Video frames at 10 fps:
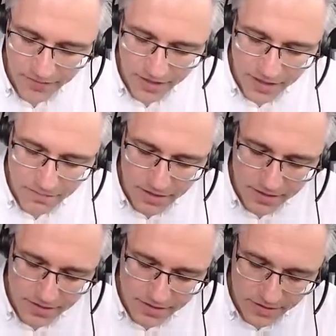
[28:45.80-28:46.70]

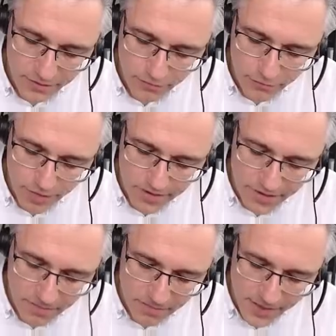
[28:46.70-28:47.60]
ability or greater
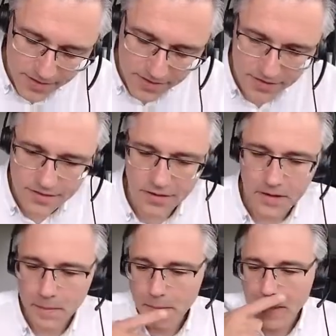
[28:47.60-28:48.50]

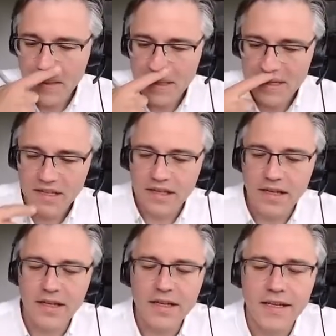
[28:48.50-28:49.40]
capacity
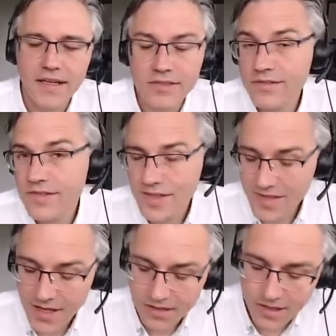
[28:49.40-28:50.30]
to
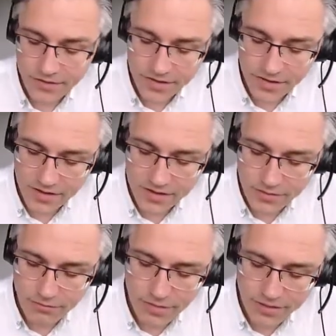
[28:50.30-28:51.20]
sustain deficits,
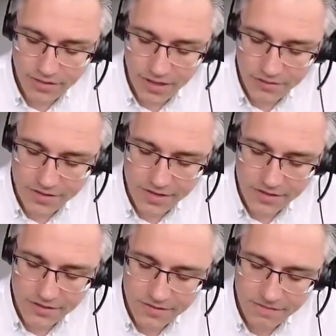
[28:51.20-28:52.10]
to run
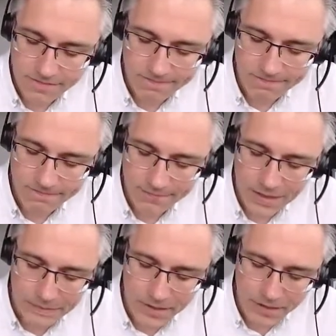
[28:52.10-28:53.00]
deficits.
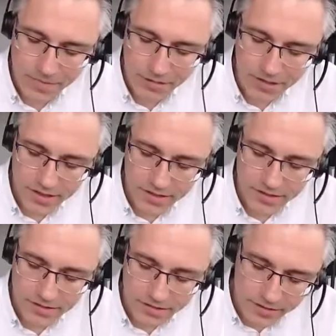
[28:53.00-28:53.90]
I mean,
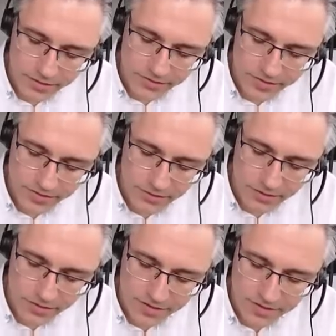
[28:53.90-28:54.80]
America uses, the
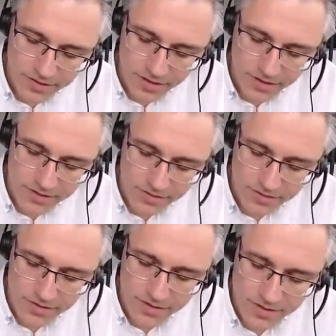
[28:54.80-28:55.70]
United States
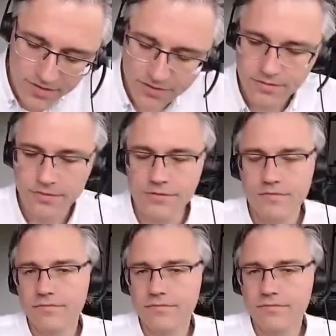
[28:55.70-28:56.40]
uses this to